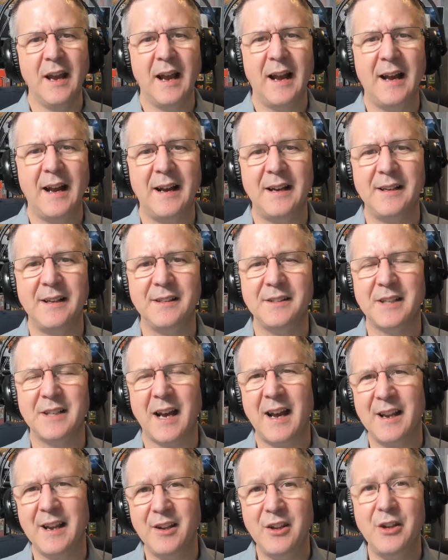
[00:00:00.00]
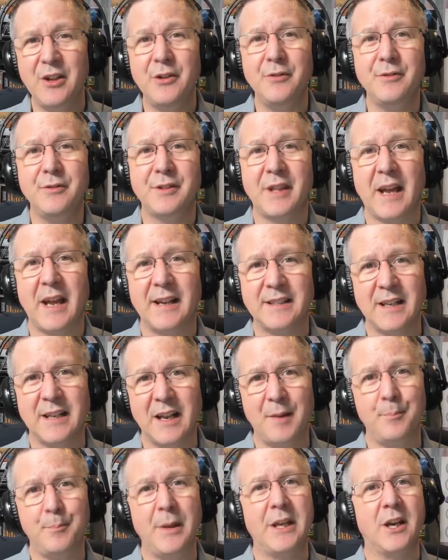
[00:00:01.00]
and I use that and
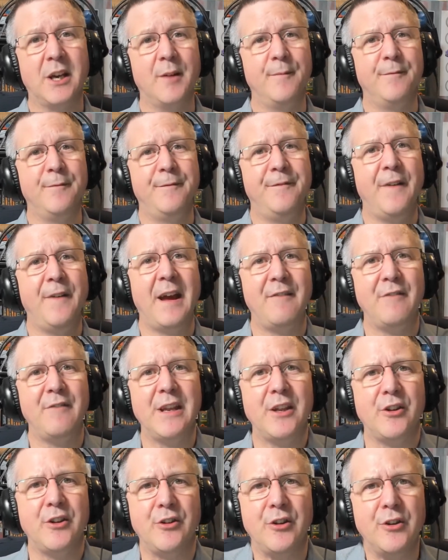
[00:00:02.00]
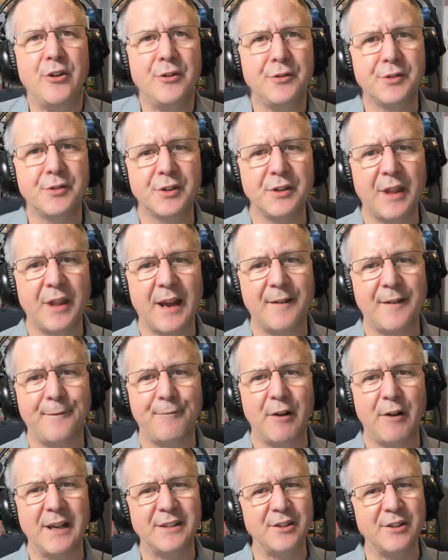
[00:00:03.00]
I become very used to that
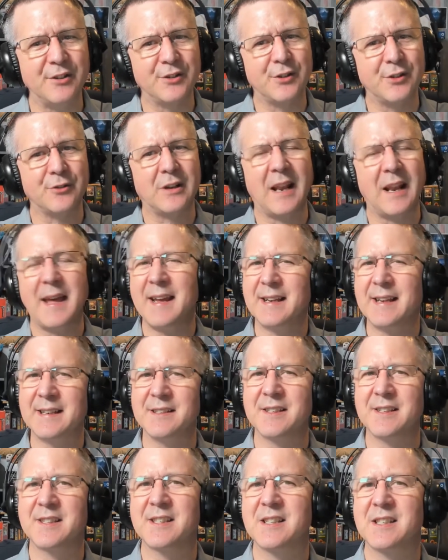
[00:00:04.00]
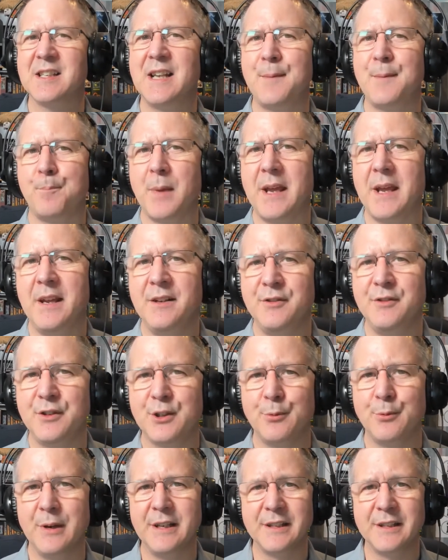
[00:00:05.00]
phrase and sort of like slip
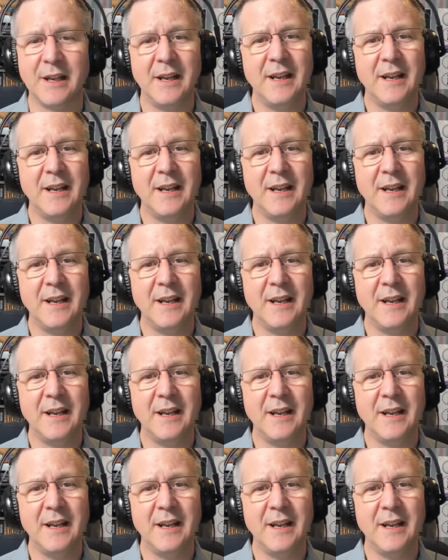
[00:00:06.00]
into it.